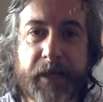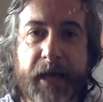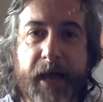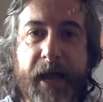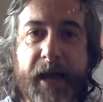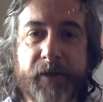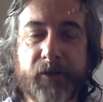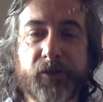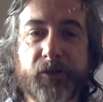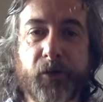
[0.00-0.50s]

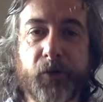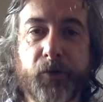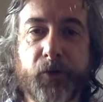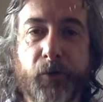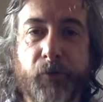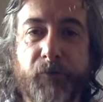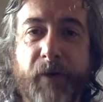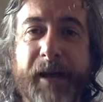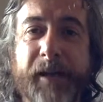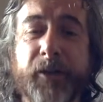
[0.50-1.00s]
And so
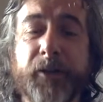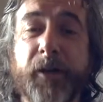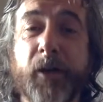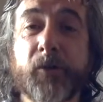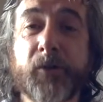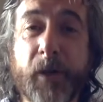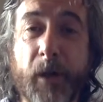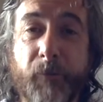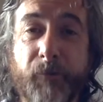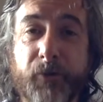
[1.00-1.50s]
your value
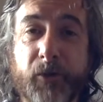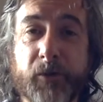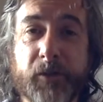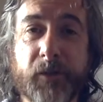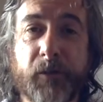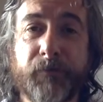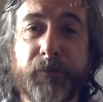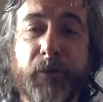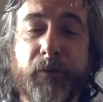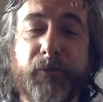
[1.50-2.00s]
goes up for
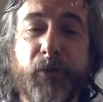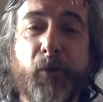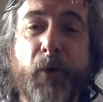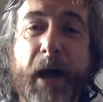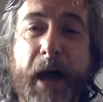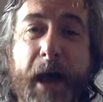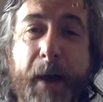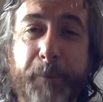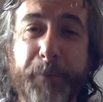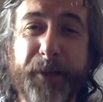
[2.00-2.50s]
yourself. You feel
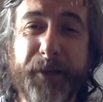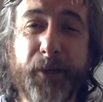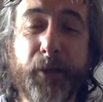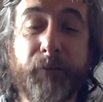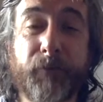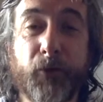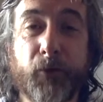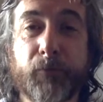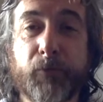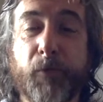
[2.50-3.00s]
happier, you
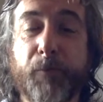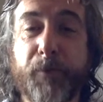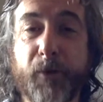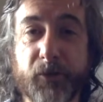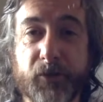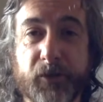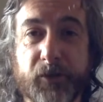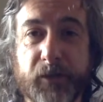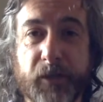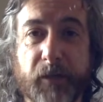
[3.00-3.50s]
feel more
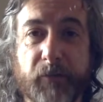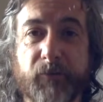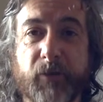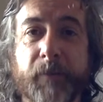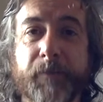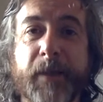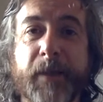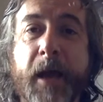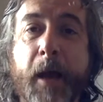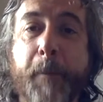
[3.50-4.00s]
positive,
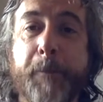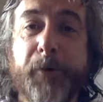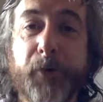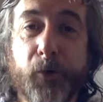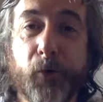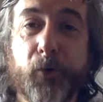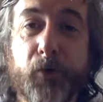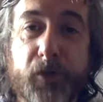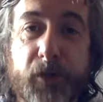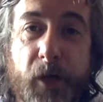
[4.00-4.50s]
but
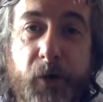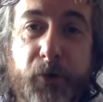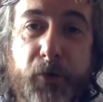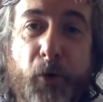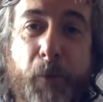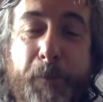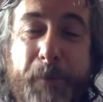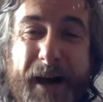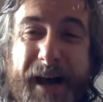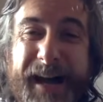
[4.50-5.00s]
also
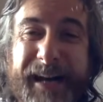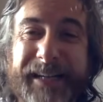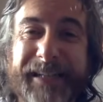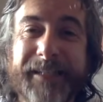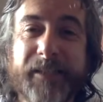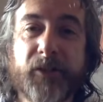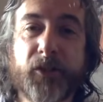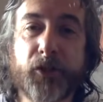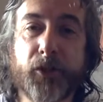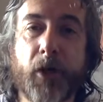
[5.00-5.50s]
your
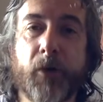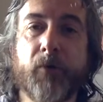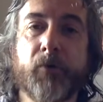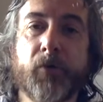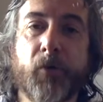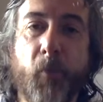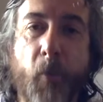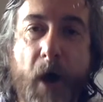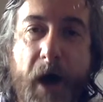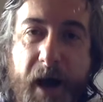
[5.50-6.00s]
pain goes
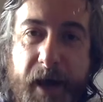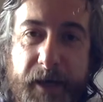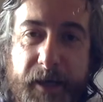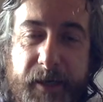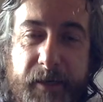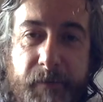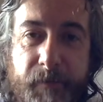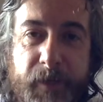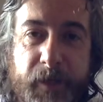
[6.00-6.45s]
away.